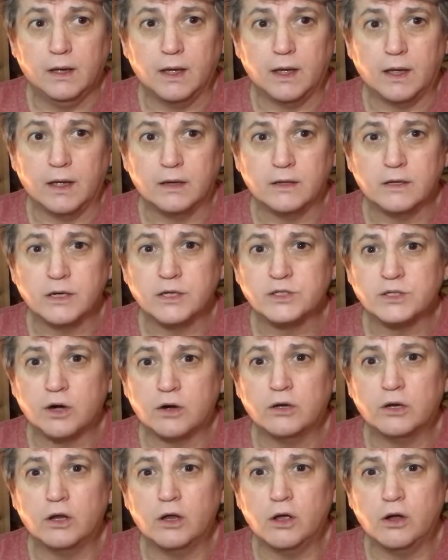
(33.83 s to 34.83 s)
and I
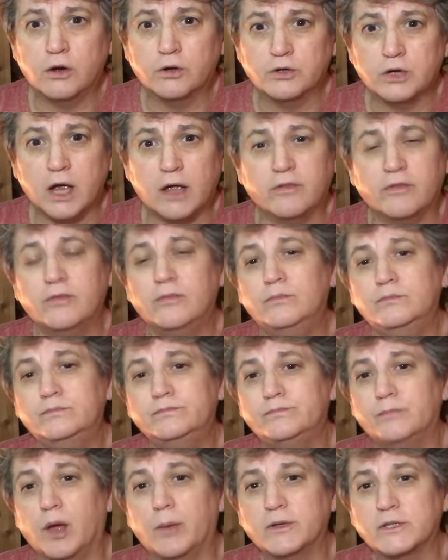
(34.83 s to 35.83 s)
started a long drive
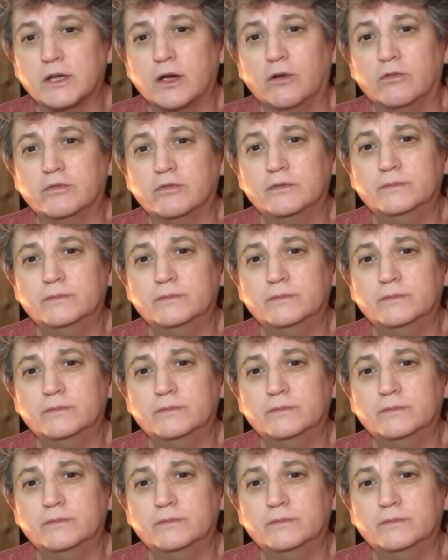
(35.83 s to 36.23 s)
by myself.